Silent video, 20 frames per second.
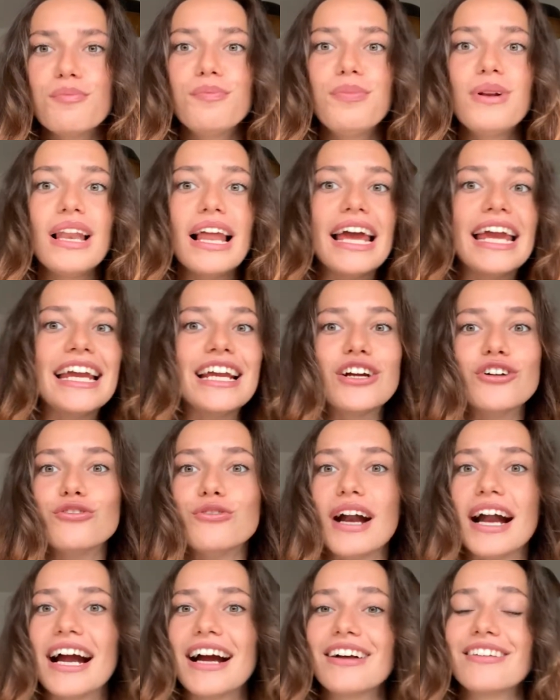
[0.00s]
playing
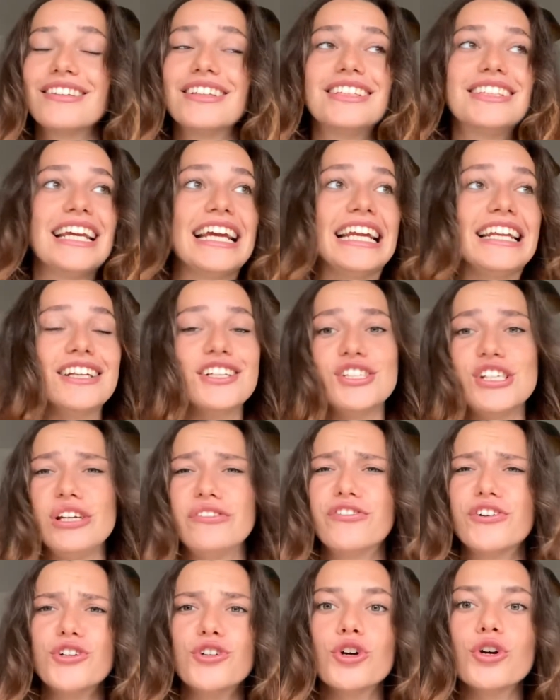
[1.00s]
around this energy
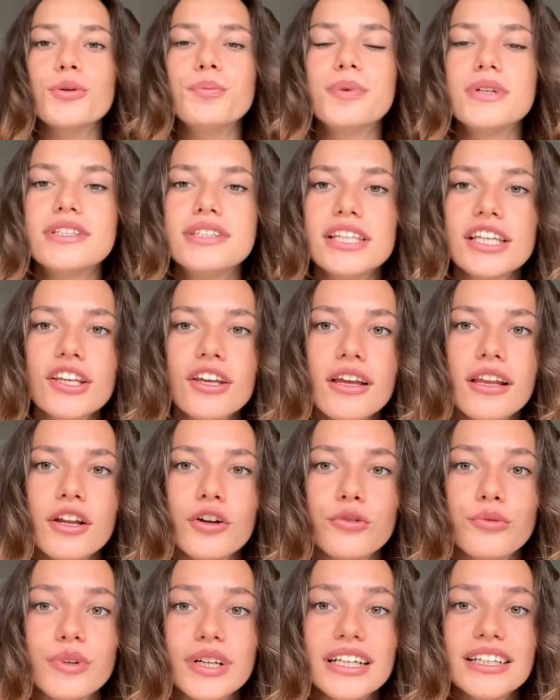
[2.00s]
for no
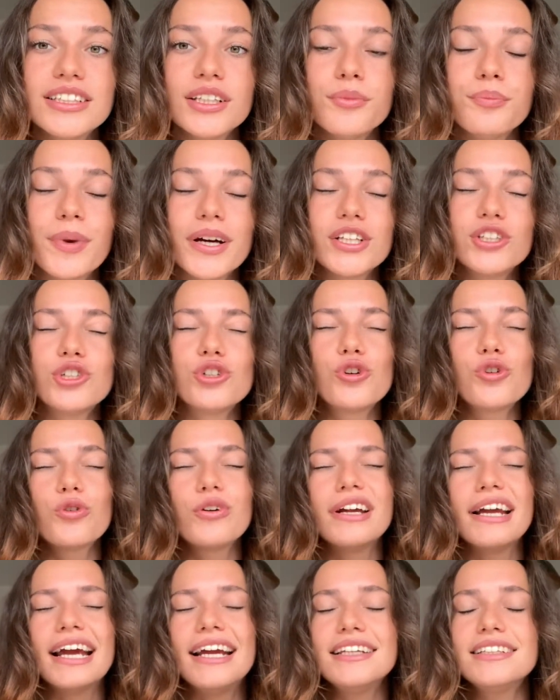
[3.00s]
particular reason but to
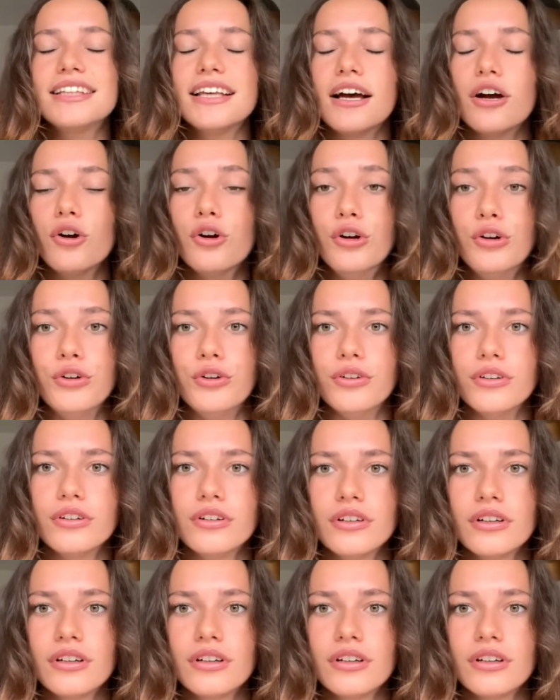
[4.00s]
create our own.